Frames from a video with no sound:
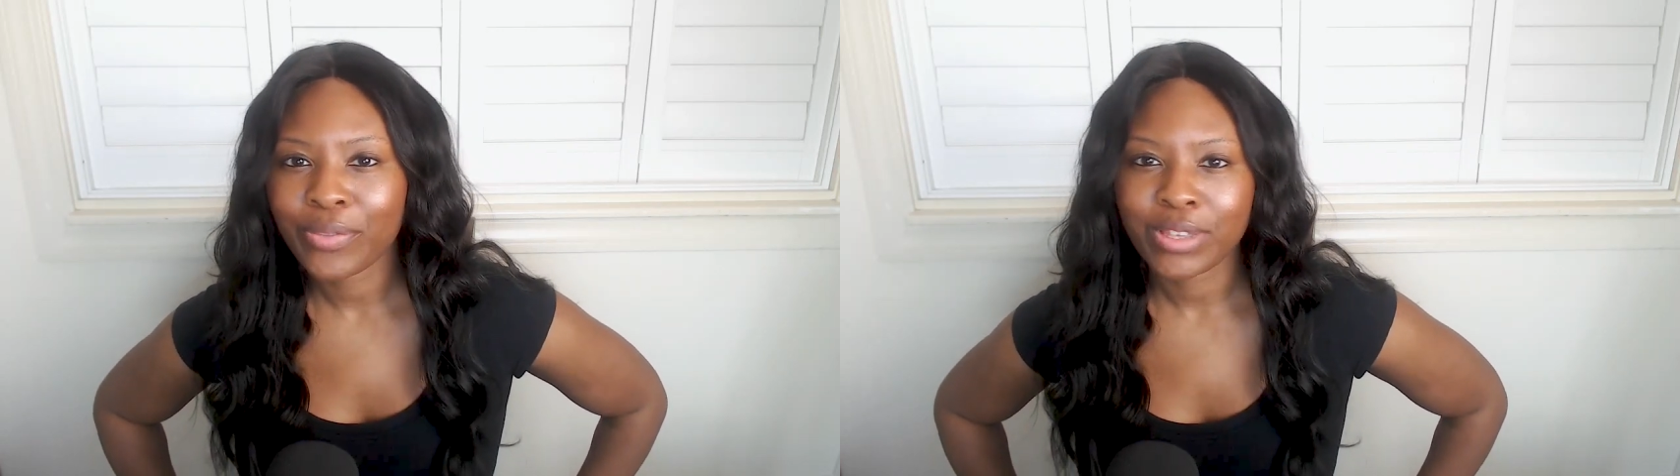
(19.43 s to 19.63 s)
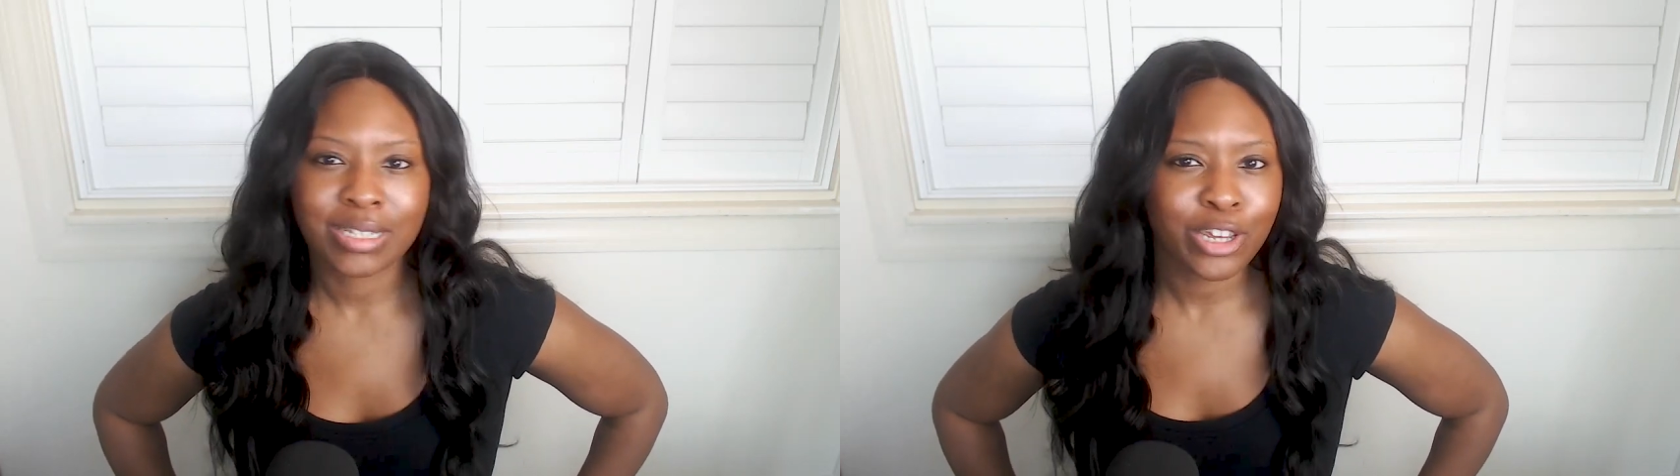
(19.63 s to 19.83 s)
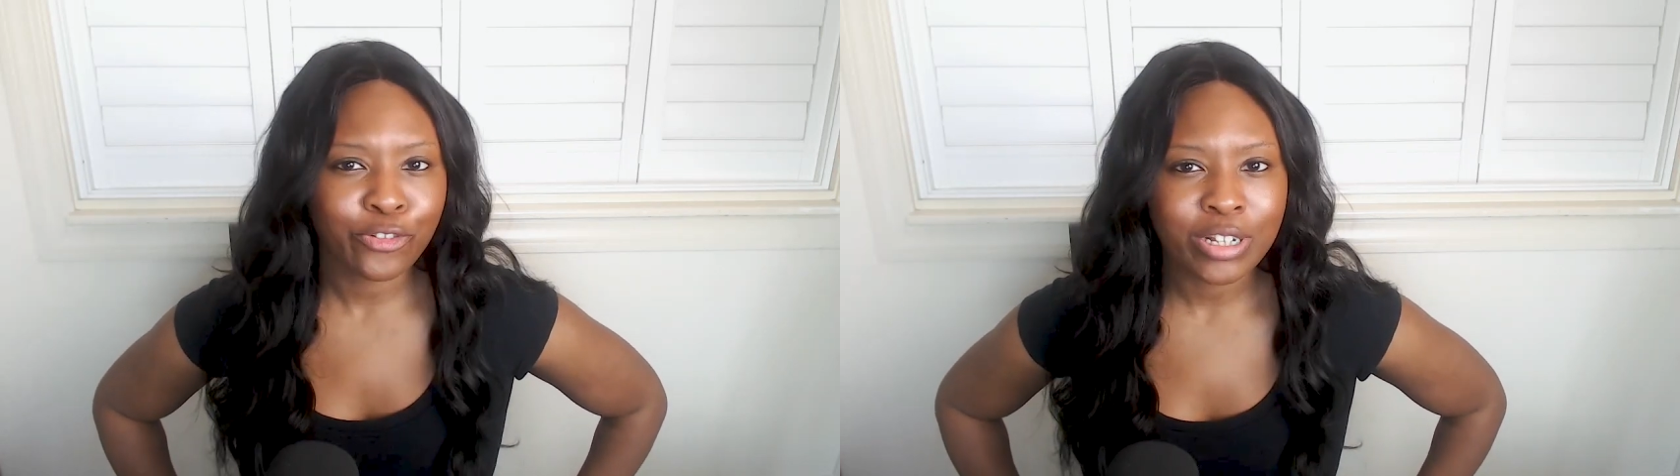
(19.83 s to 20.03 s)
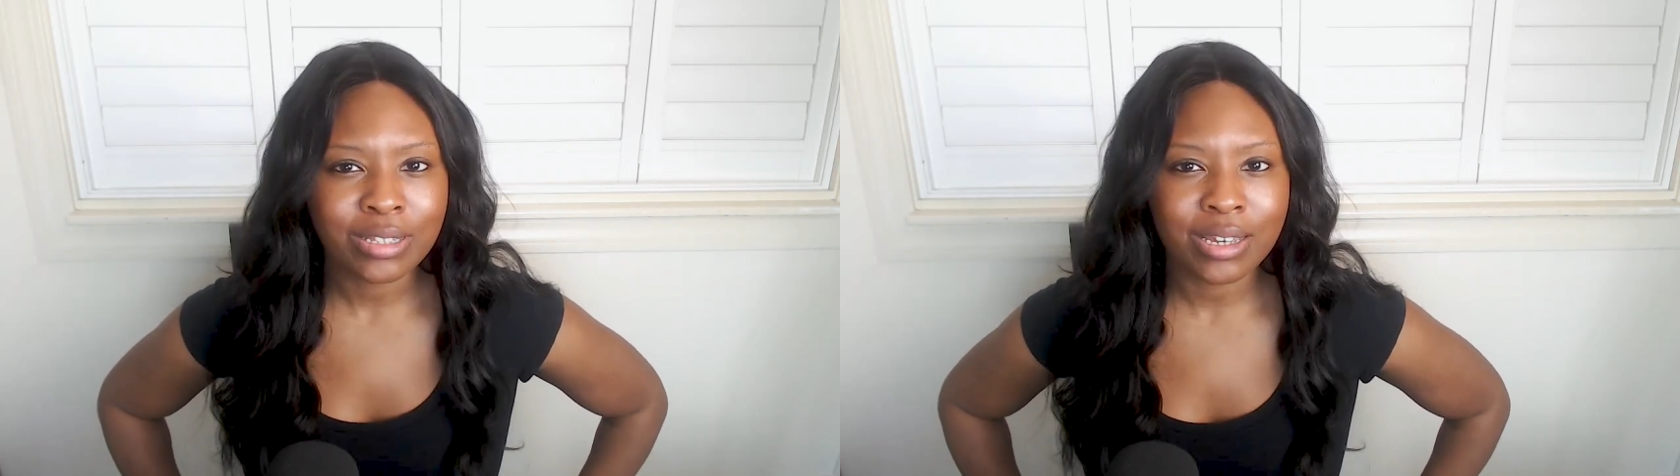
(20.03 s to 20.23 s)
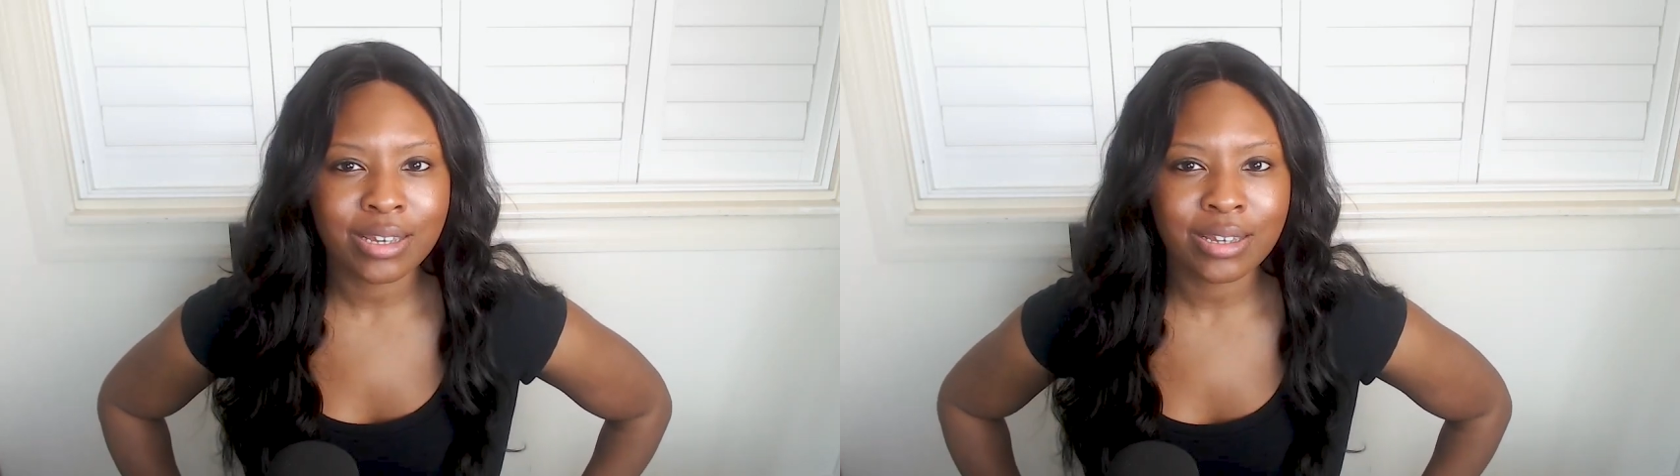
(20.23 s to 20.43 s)
the difference
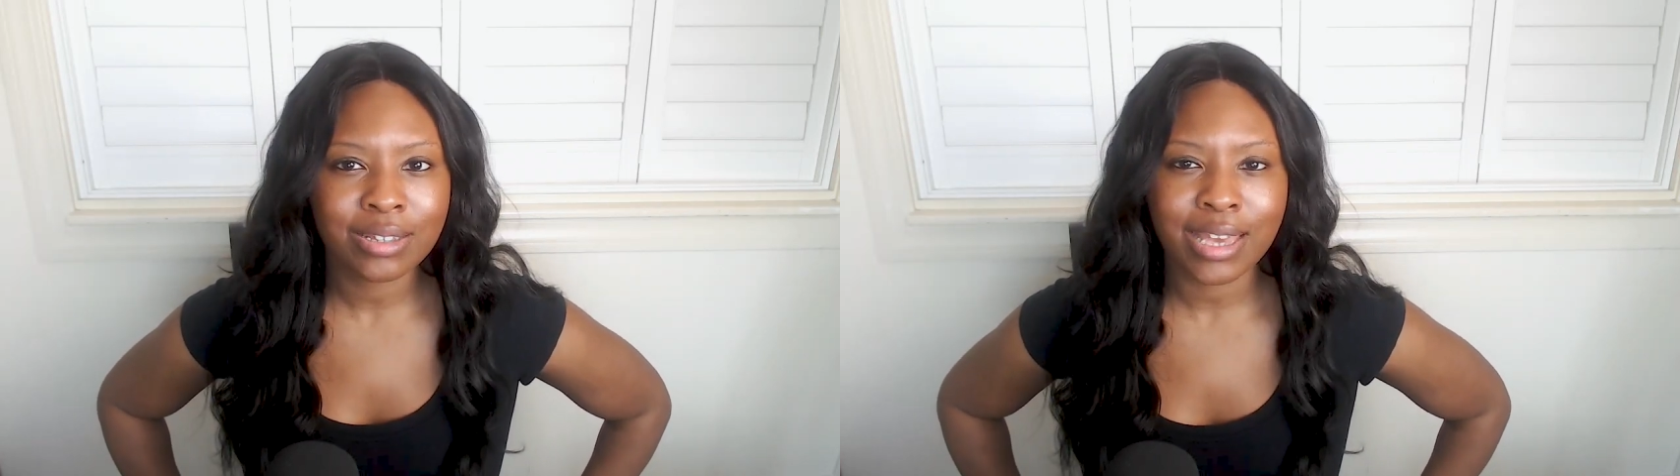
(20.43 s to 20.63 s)
is